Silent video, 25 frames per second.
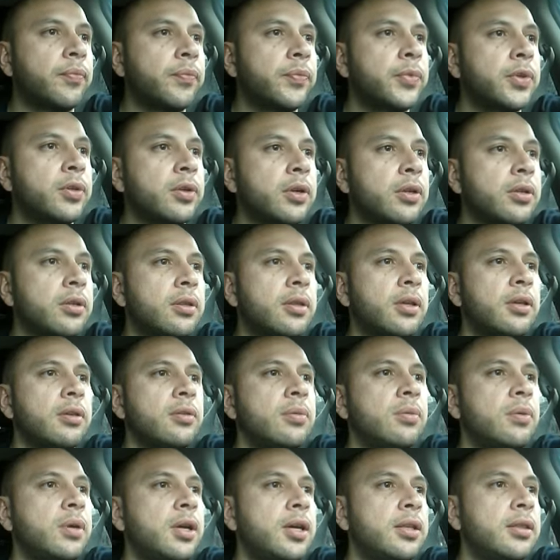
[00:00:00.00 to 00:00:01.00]
So
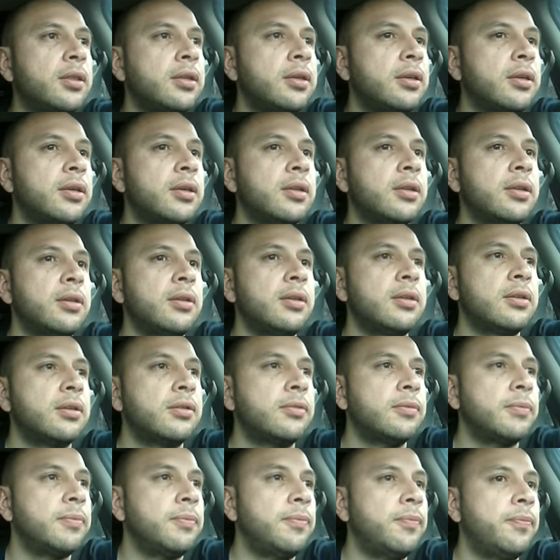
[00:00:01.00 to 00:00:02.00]
that's what I think it
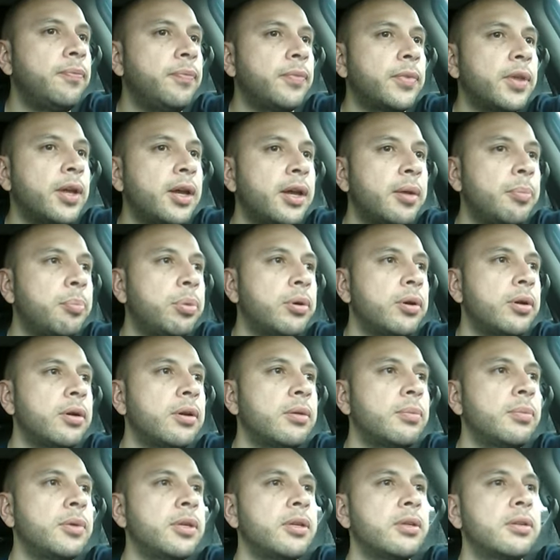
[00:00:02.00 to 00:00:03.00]
is.
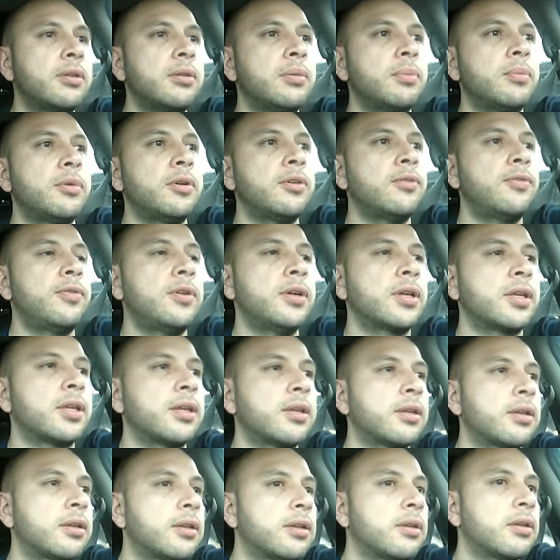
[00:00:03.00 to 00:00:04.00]
Hypergamy is the
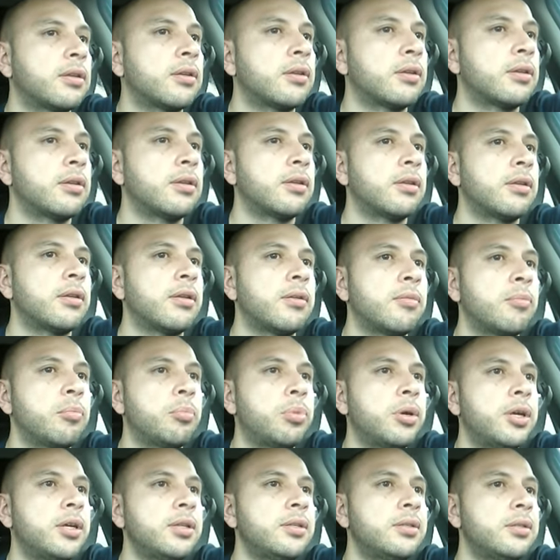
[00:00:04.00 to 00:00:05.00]
motherfucking
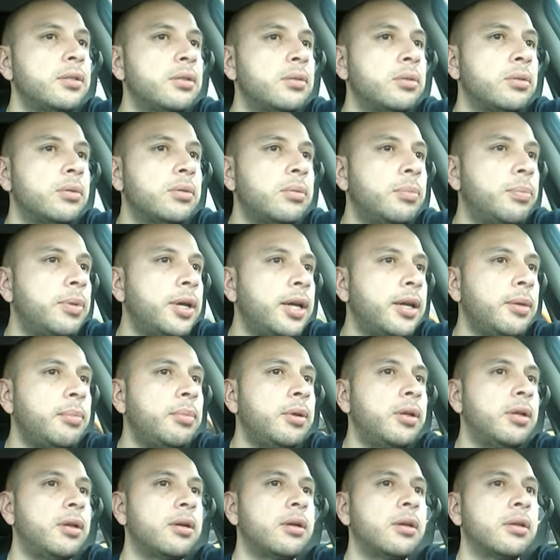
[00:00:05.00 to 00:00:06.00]
prostitute of
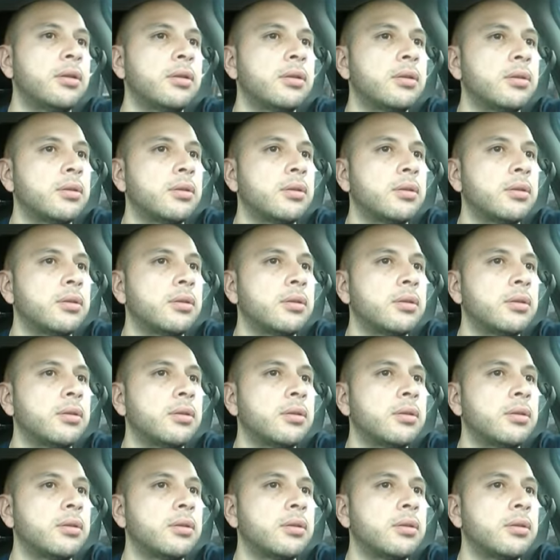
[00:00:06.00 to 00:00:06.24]
Babylon.